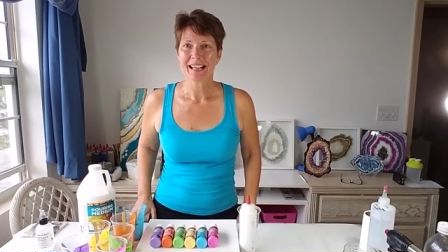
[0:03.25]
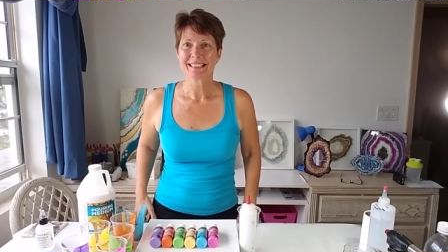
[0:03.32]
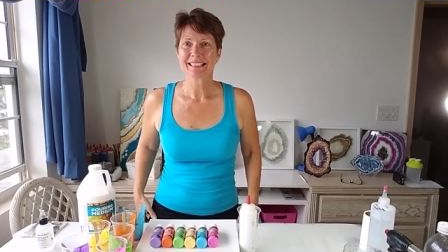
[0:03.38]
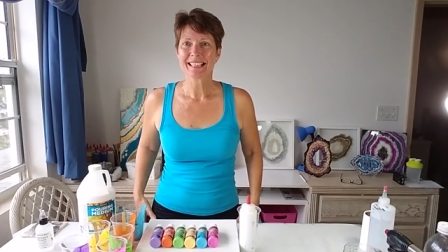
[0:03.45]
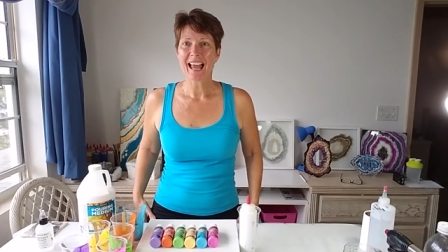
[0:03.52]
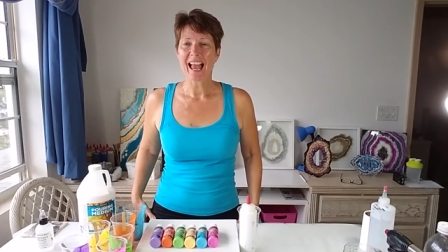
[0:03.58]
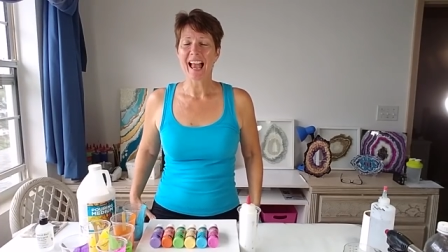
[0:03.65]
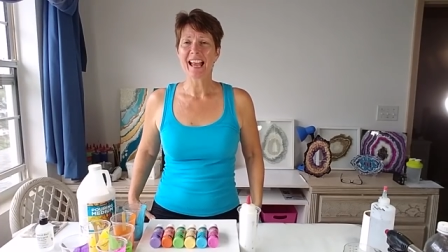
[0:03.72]

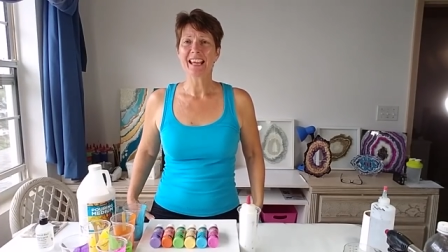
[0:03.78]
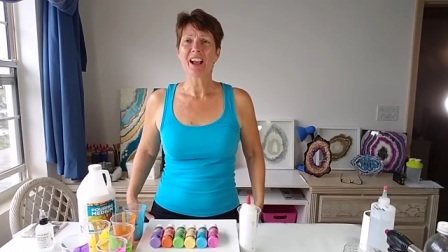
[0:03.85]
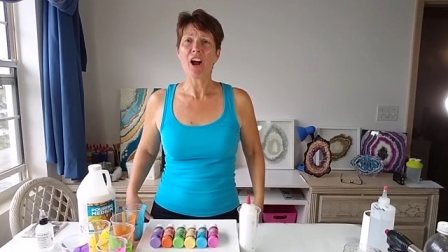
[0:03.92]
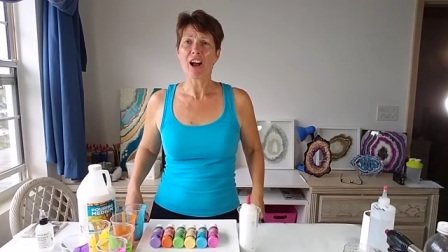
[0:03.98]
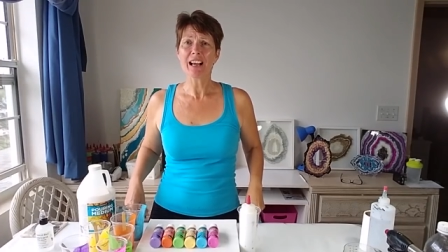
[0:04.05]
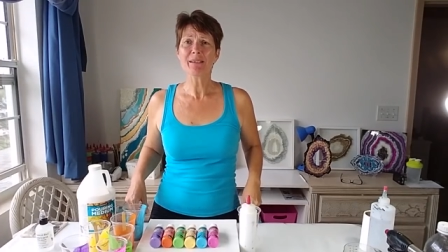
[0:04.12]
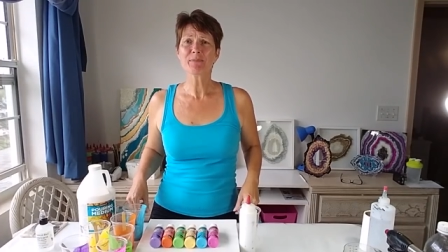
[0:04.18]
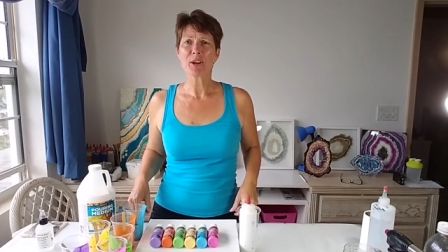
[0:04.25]
Today
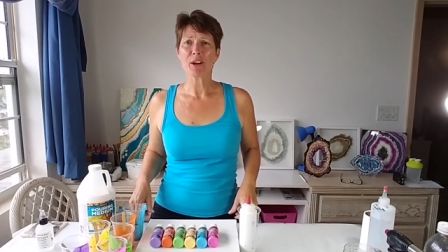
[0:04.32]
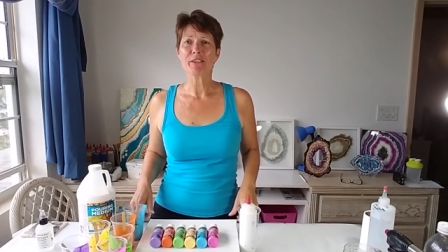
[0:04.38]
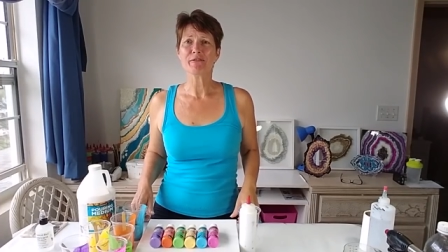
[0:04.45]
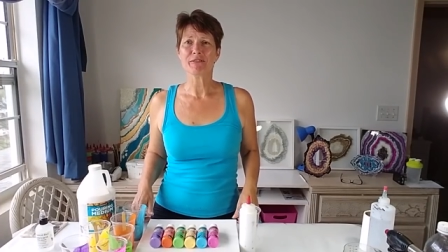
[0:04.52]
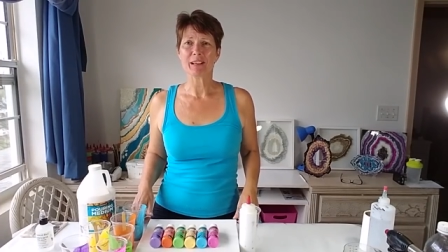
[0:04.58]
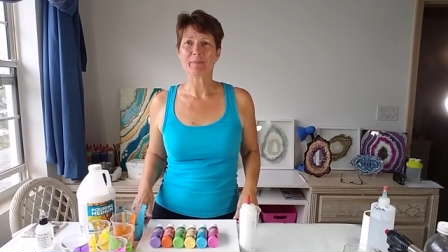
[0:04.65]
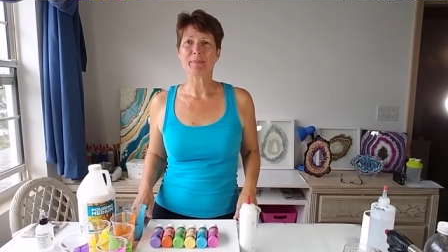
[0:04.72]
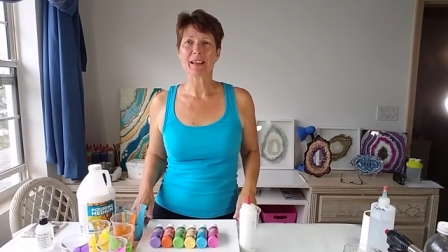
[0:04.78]
I am going
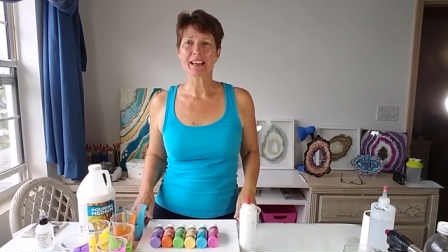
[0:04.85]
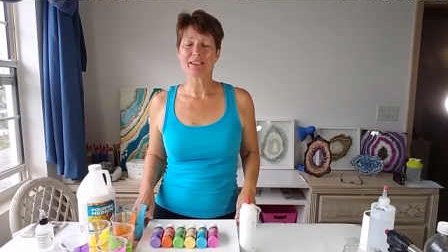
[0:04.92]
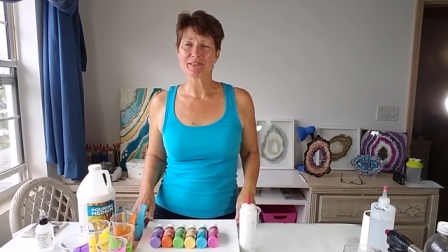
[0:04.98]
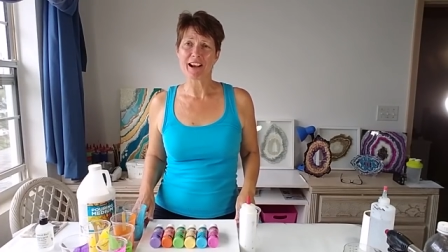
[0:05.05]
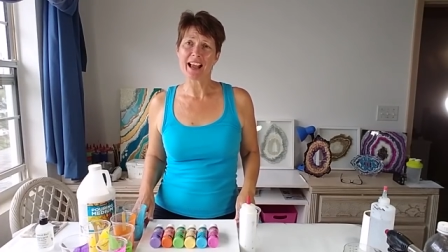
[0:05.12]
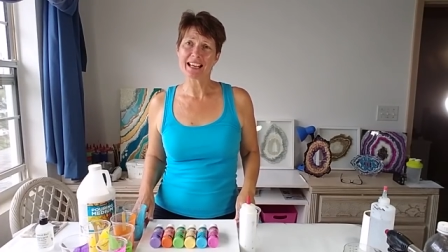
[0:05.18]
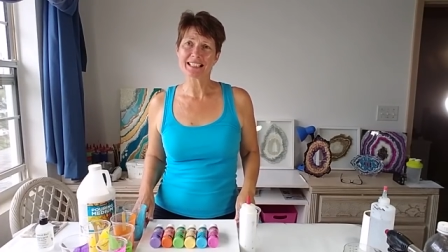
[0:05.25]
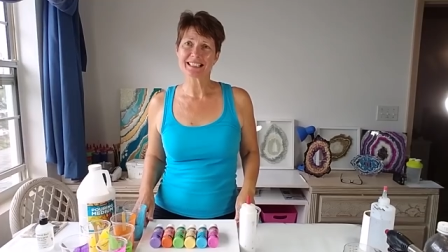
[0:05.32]
flipping
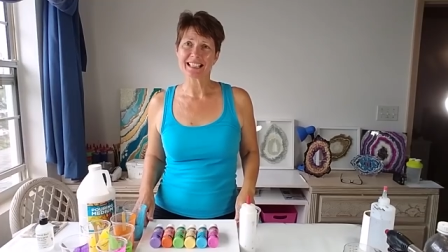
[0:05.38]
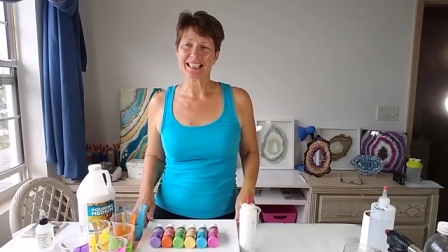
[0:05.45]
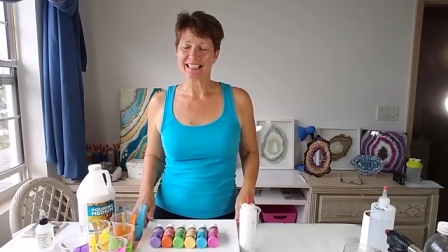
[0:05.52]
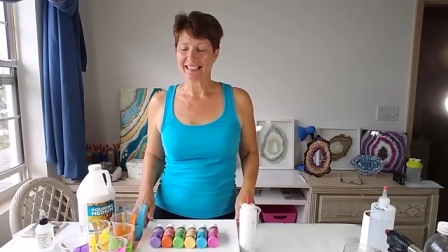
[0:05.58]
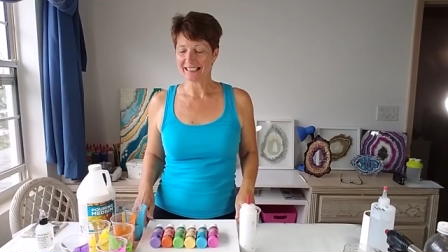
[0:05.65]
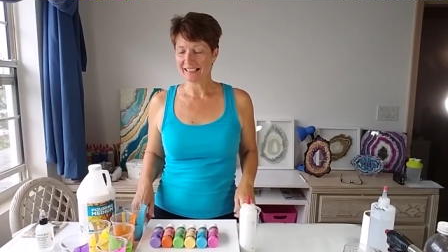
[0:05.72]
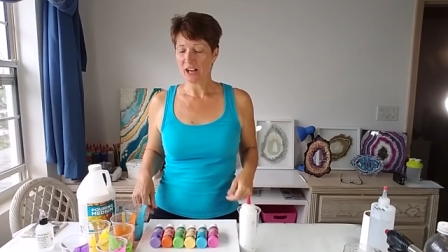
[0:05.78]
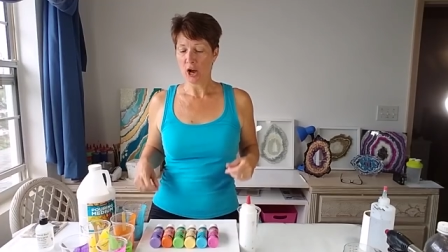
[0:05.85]

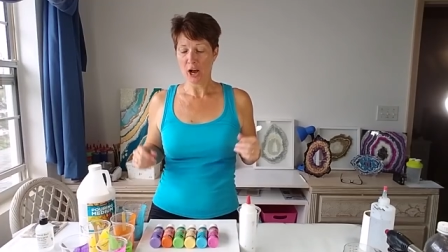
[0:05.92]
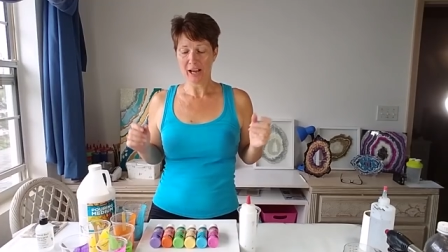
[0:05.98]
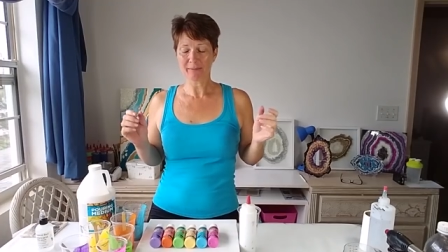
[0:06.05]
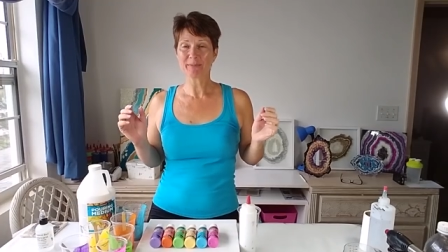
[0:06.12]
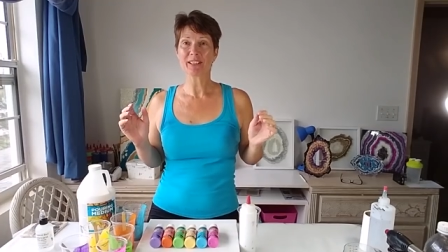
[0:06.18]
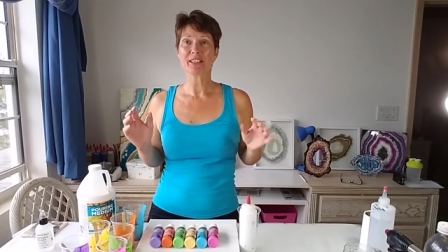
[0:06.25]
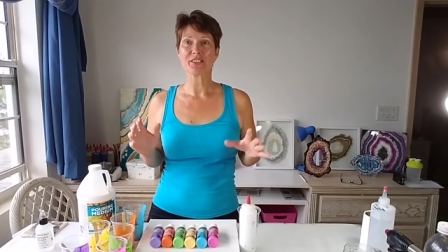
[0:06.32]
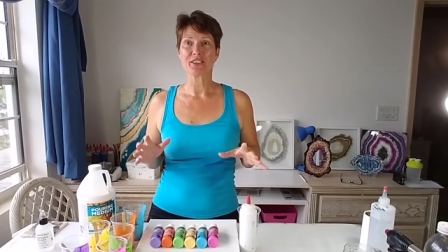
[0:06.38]
crazy.
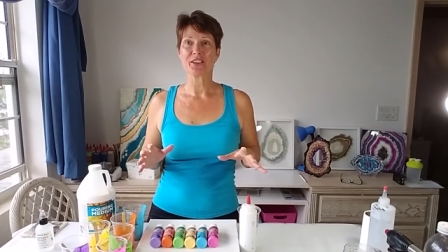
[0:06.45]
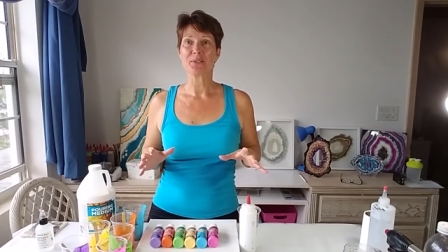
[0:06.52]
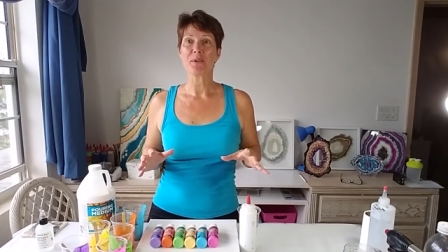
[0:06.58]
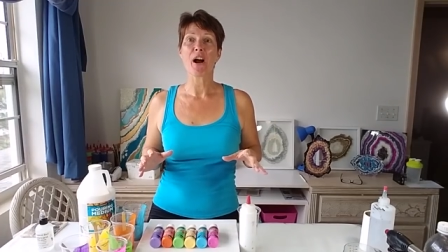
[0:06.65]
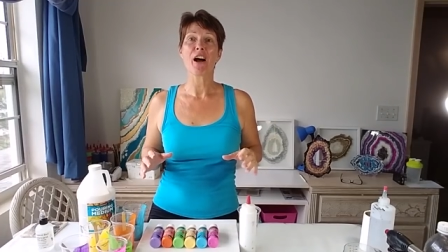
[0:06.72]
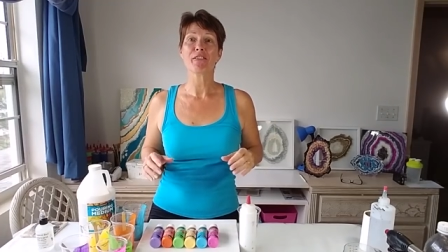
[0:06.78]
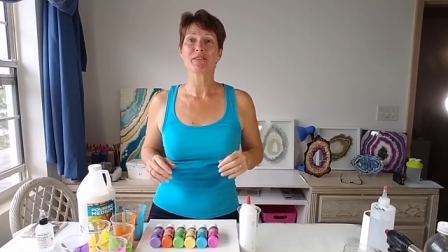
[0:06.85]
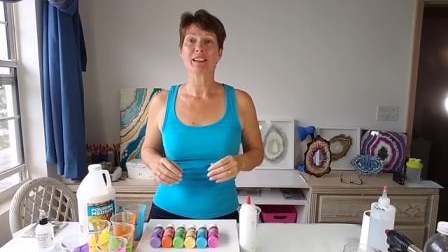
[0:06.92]
I'm going to do
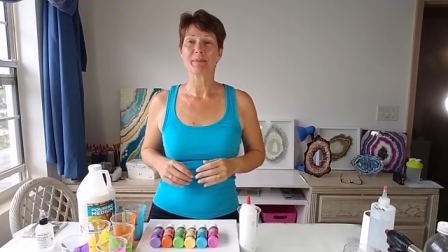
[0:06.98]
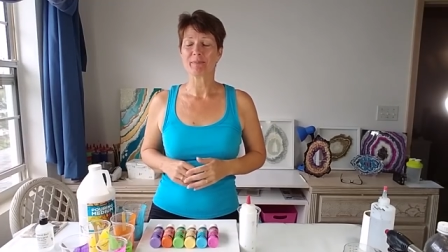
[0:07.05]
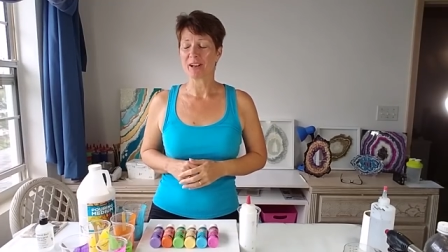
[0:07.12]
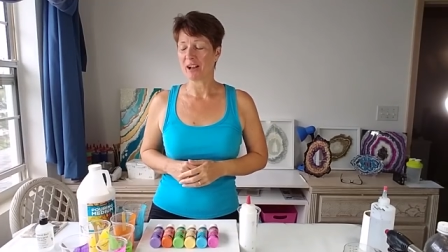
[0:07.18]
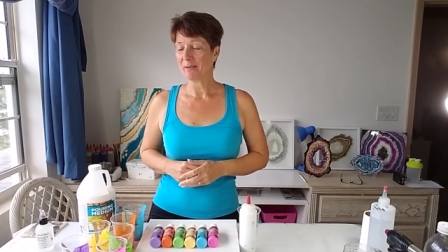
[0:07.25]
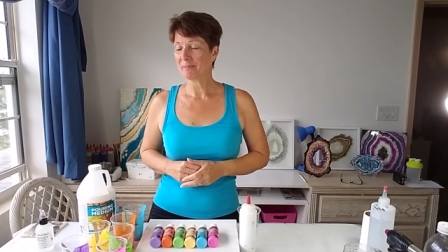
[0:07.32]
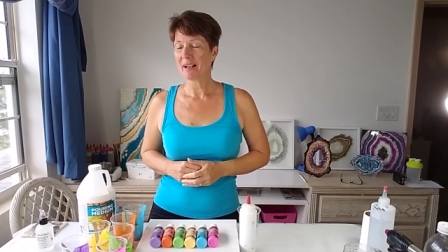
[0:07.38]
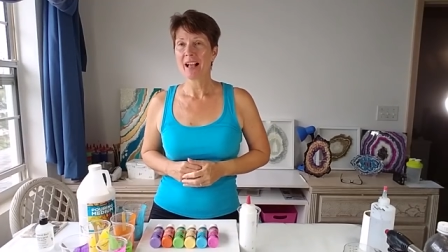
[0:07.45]
a flip
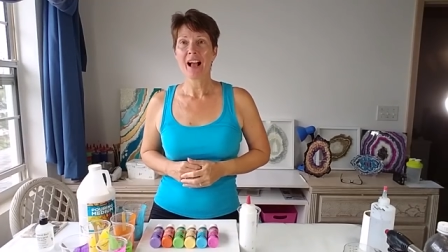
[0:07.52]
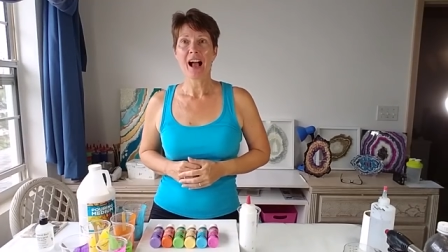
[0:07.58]
cup.